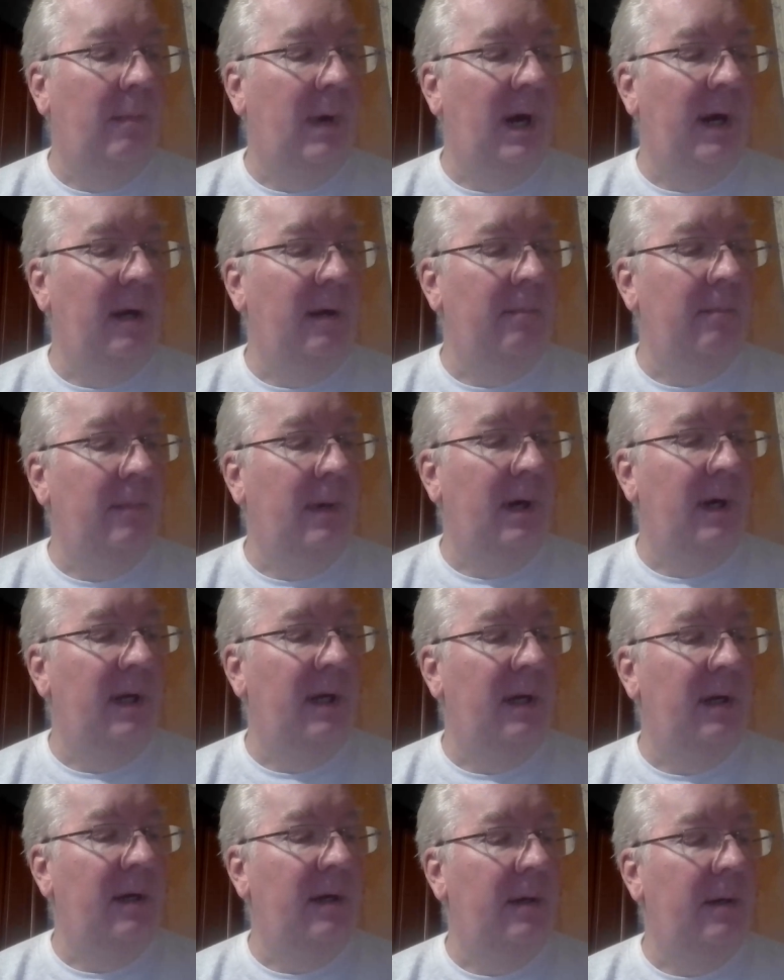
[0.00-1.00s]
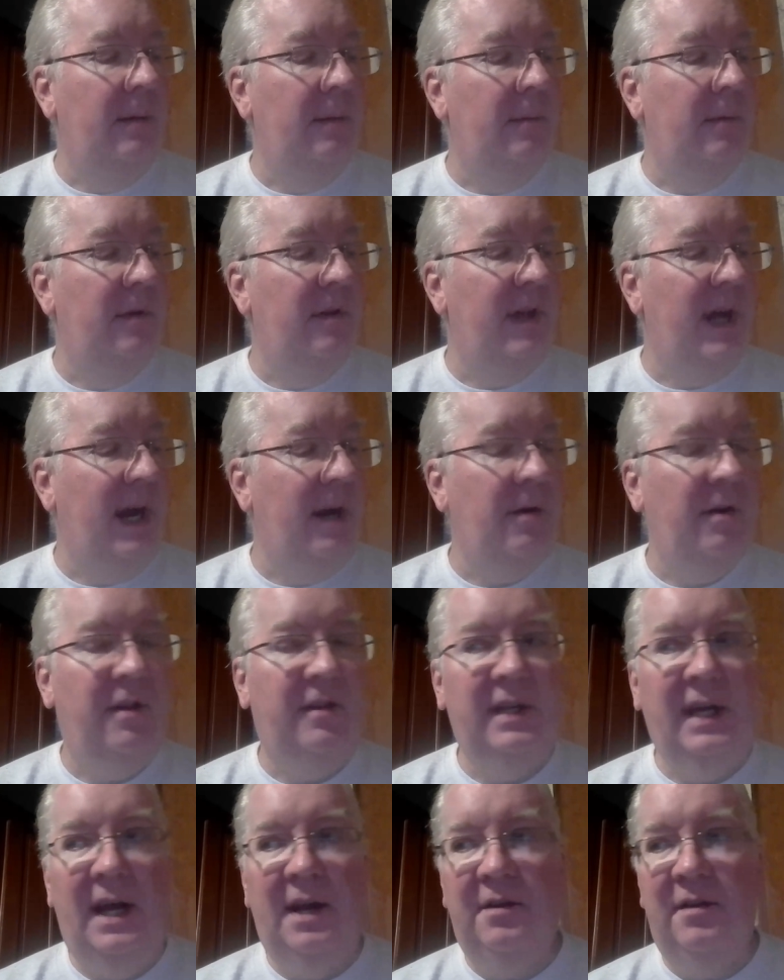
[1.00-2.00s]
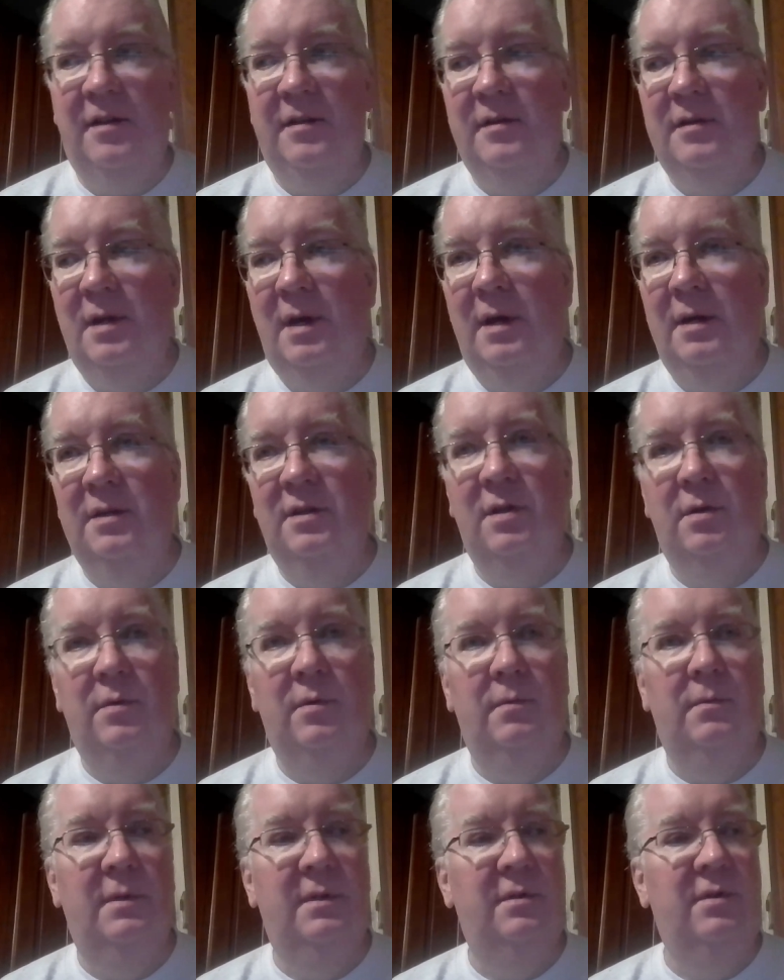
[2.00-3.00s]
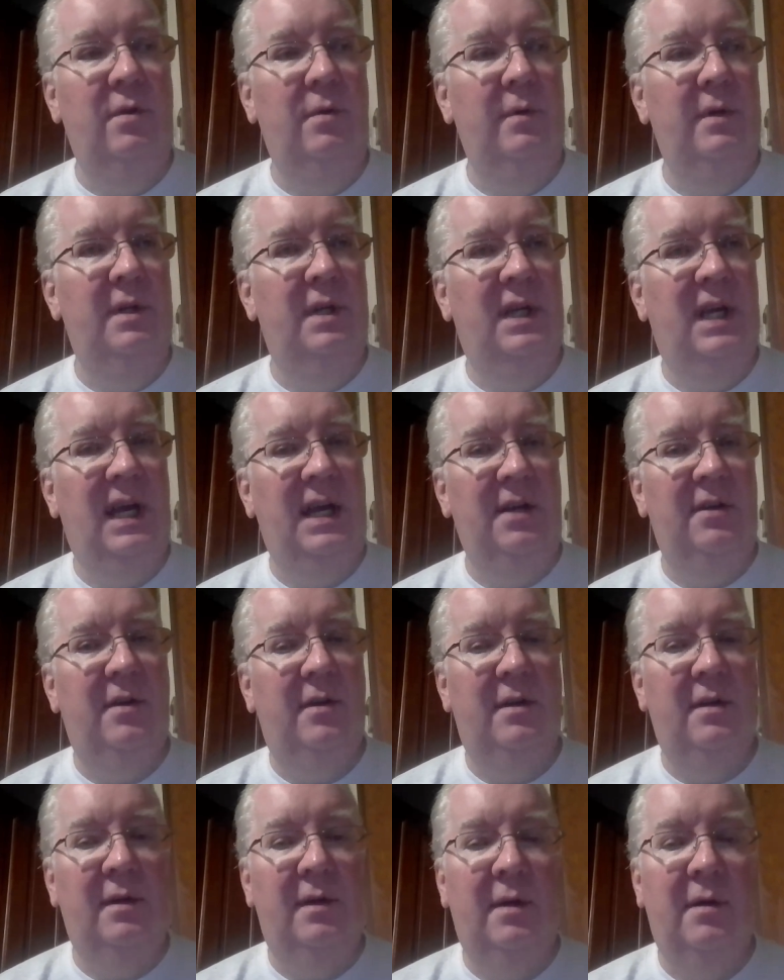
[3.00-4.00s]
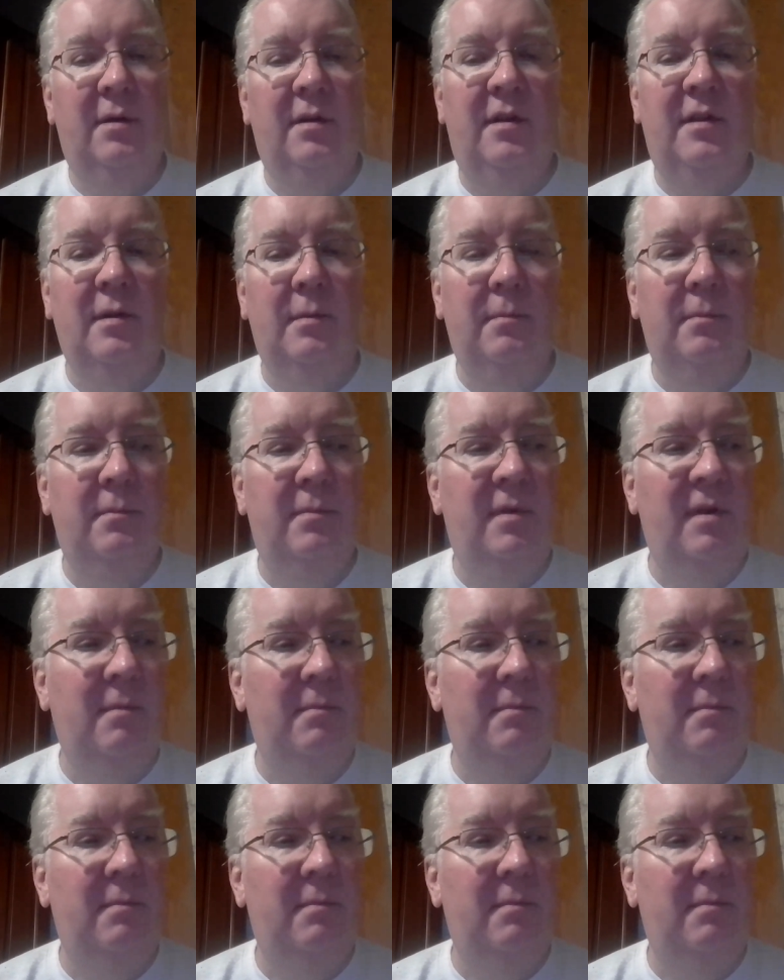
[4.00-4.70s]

my sire stats do indicate some